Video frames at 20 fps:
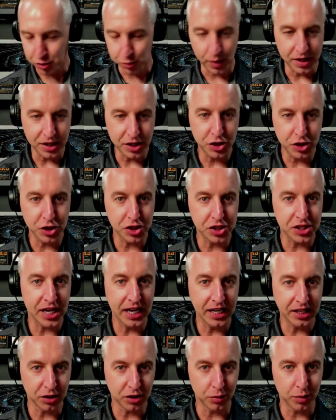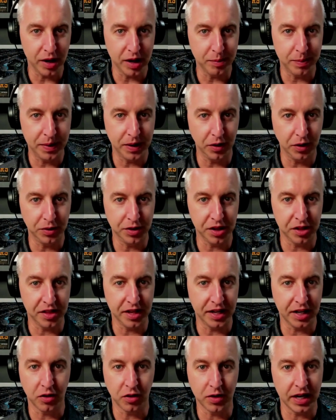When did you take the red pill to
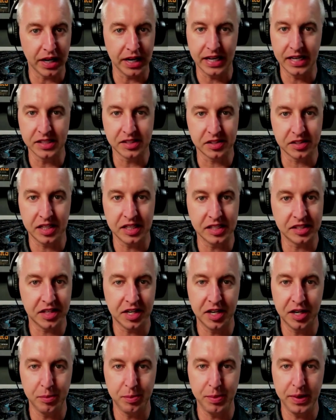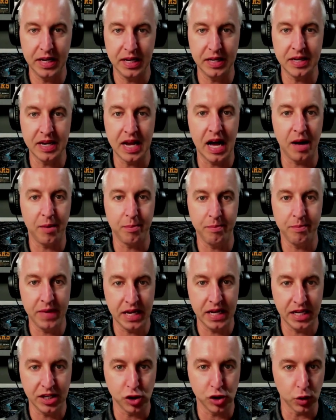think, okay, it's going to be not
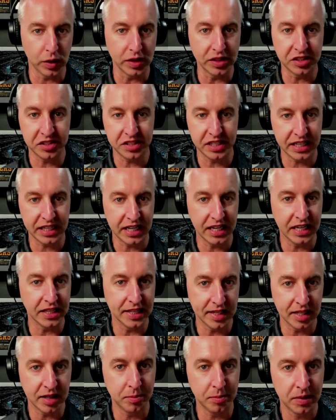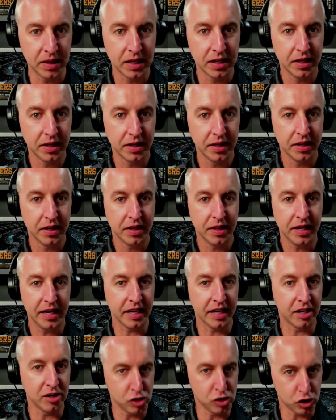me joysticking them
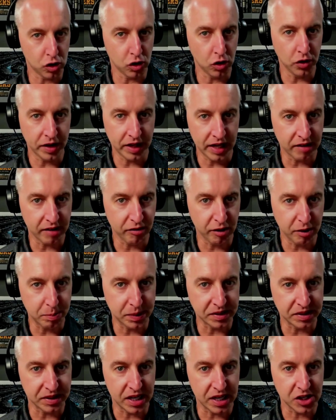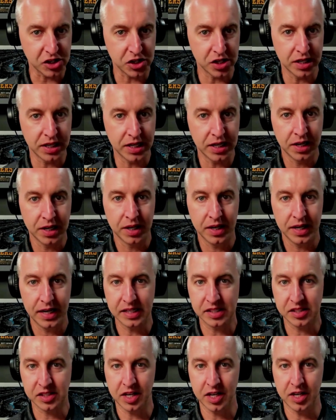and controlling every possession.
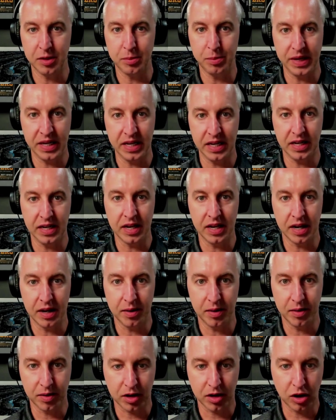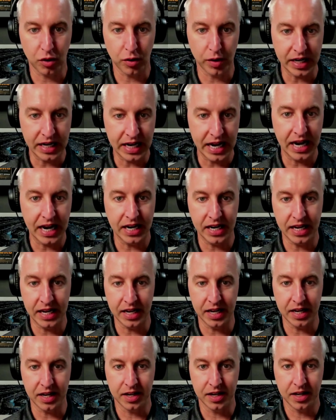It's going to be
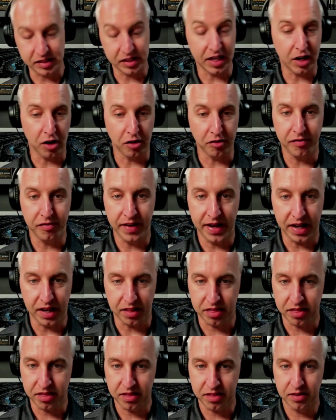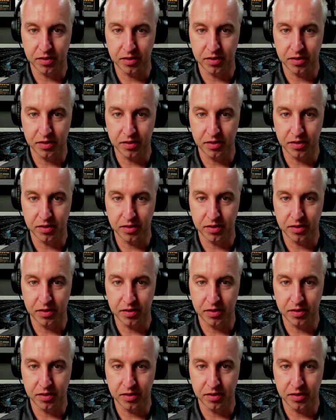creating, it's like our faith.